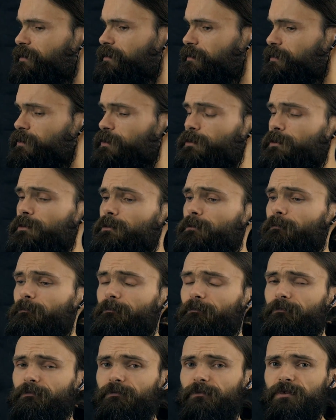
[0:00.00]
so
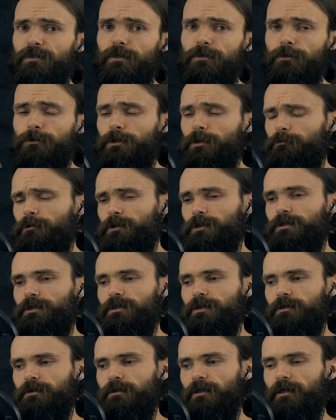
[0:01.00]

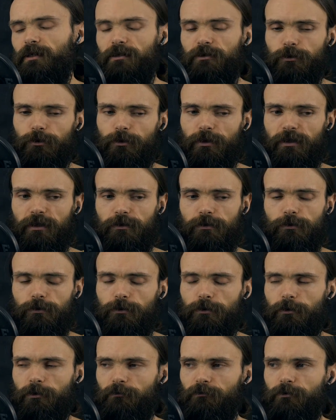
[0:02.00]
university, I tried to
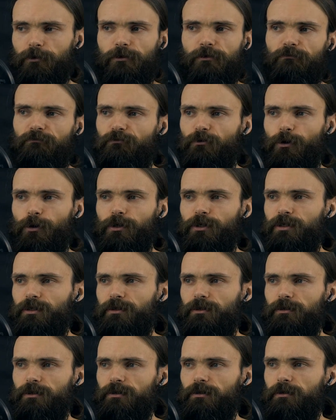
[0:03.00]
learn for 4
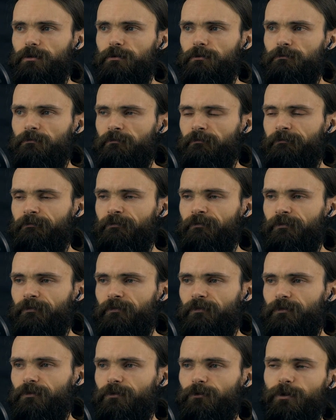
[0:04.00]
years and,
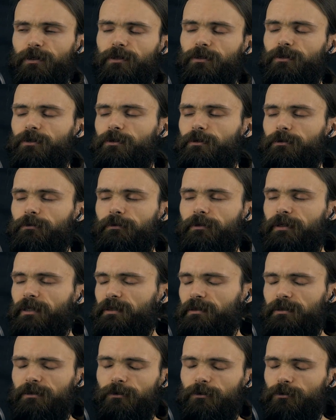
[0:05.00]
well, no, I
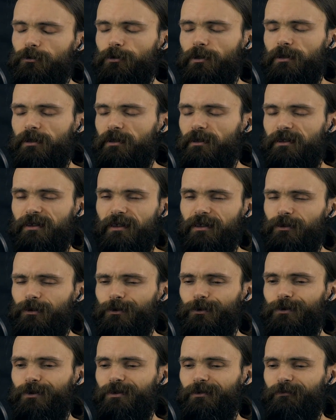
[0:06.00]
didn't try at
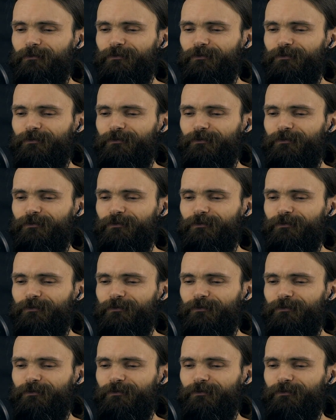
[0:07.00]
all.